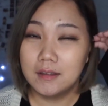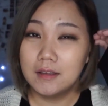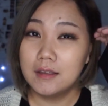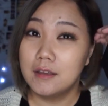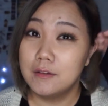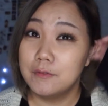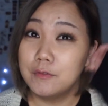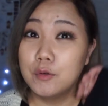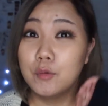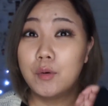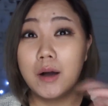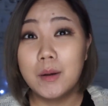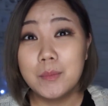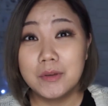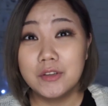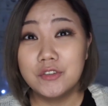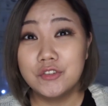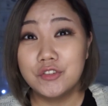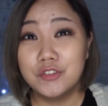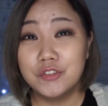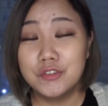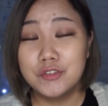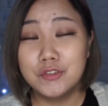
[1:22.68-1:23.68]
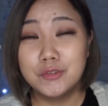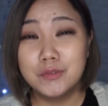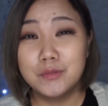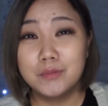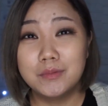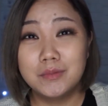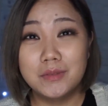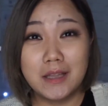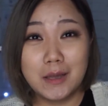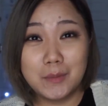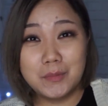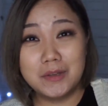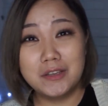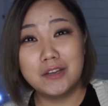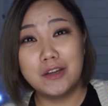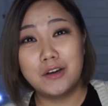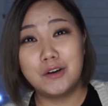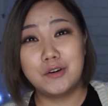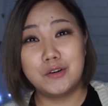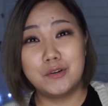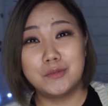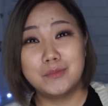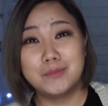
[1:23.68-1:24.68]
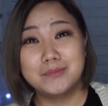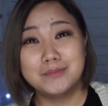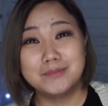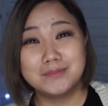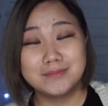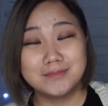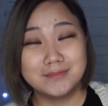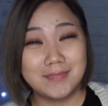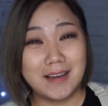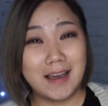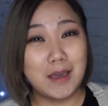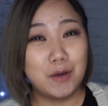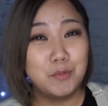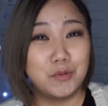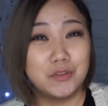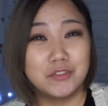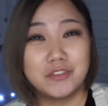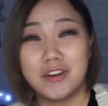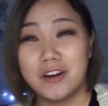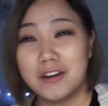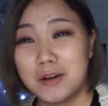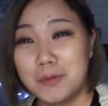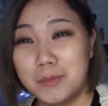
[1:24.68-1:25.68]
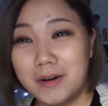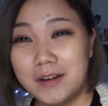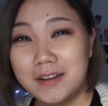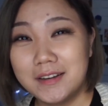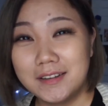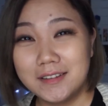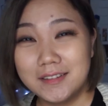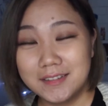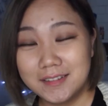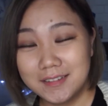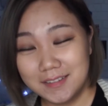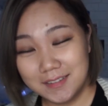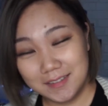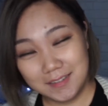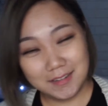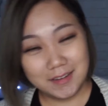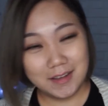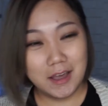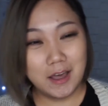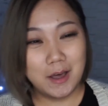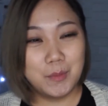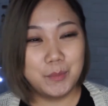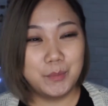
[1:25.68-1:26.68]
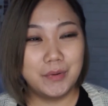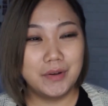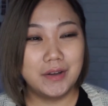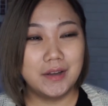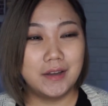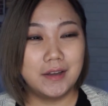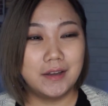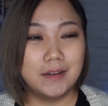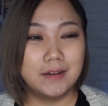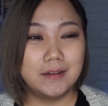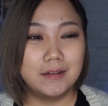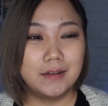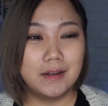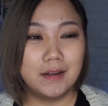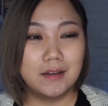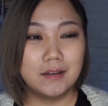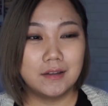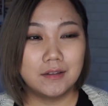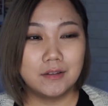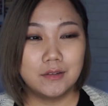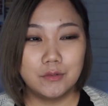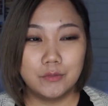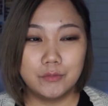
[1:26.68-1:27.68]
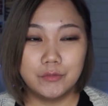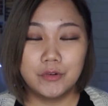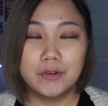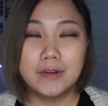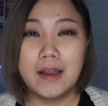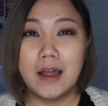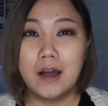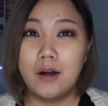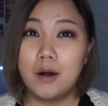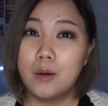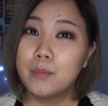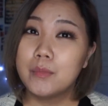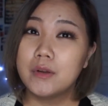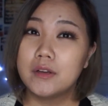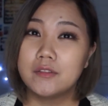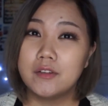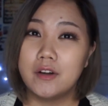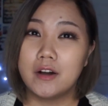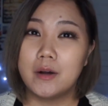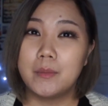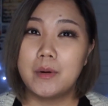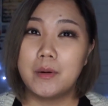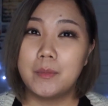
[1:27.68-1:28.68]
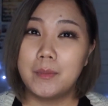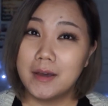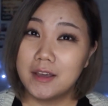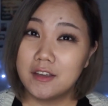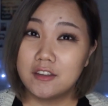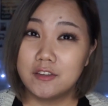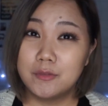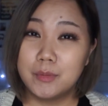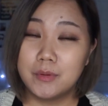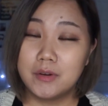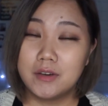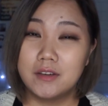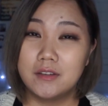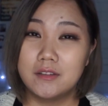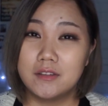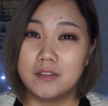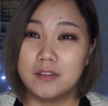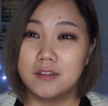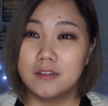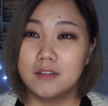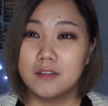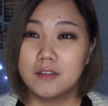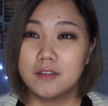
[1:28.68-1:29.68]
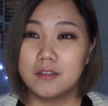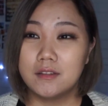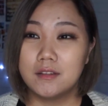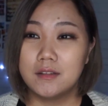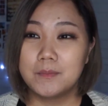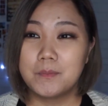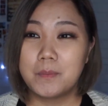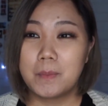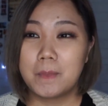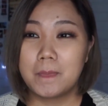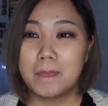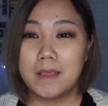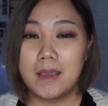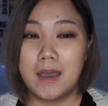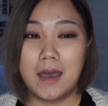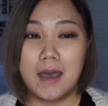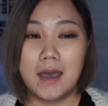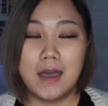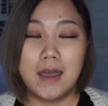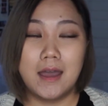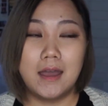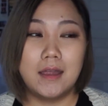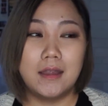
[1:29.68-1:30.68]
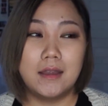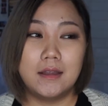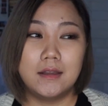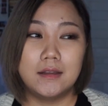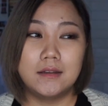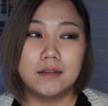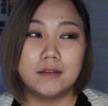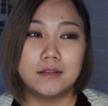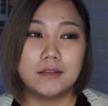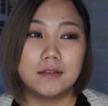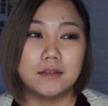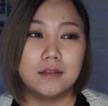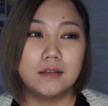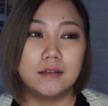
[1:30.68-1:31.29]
If you want me to, let me know. I will talk about it, but for now I'm going to talk about my experiences and